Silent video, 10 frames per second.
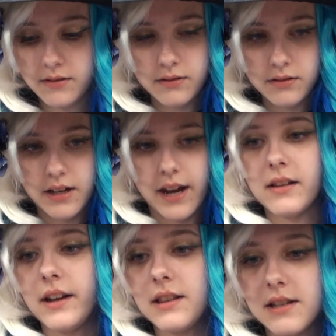little
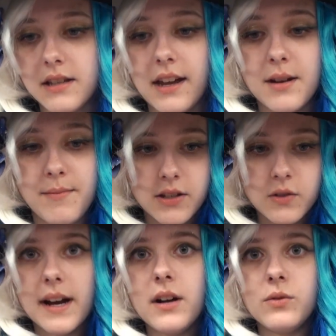deck like this that I can mess
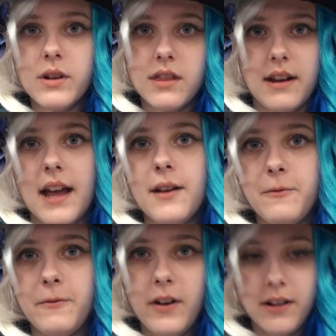around with and have
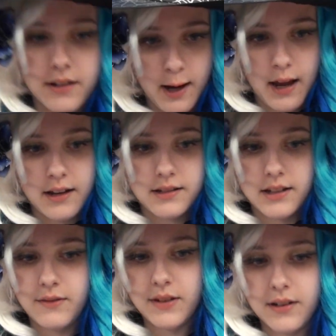fun, and
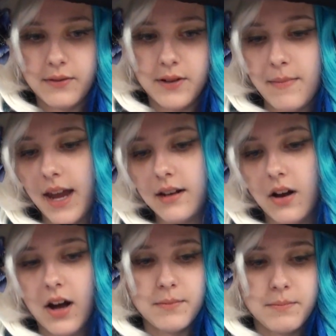even if it may
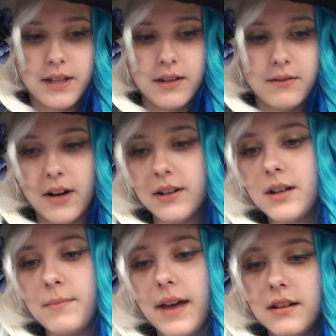not be very
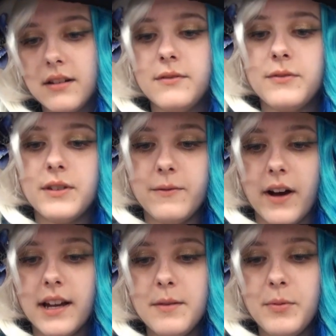competitively
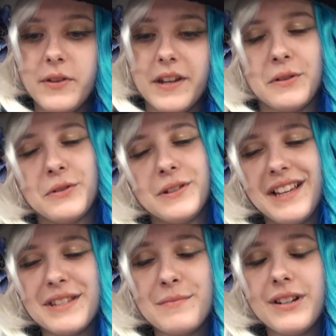viable, then it
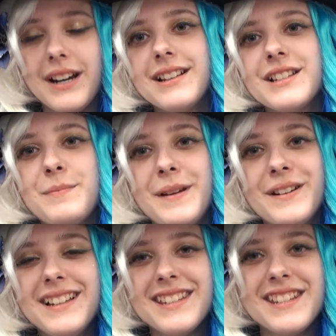creates some great
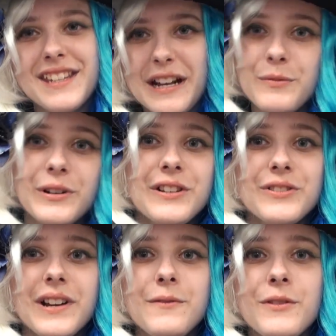experiences and I wouldn't
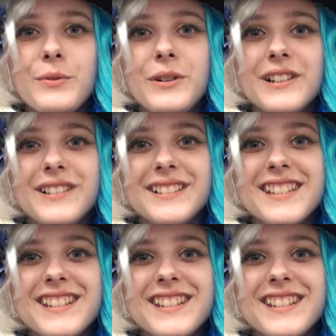trade it for the world.